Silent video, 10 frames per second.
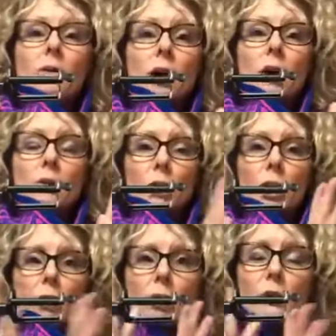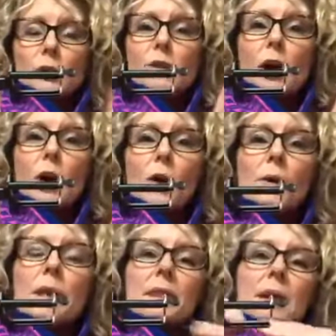I'll go slow,
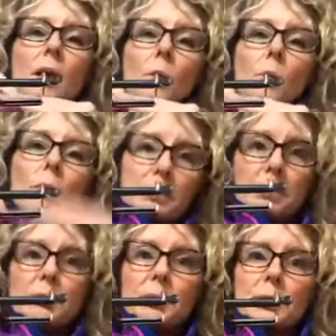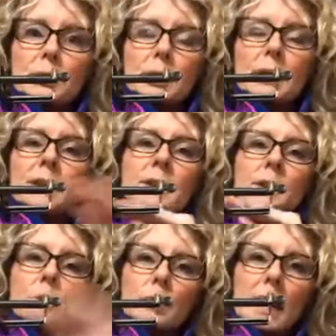and then I'll whip through
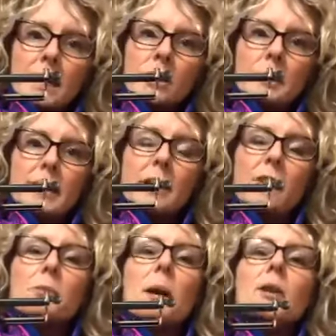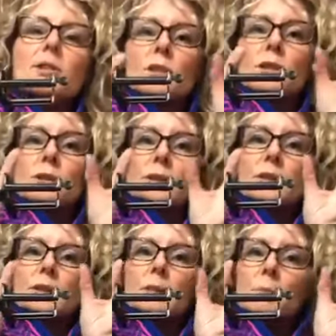the regular bind-off part so that you can
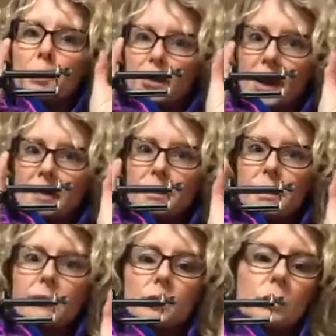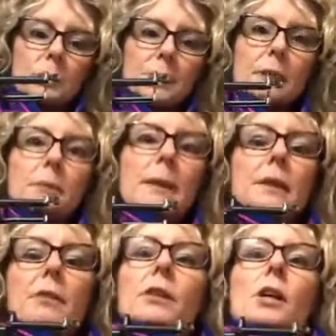see both ends of the triple needle bind-off.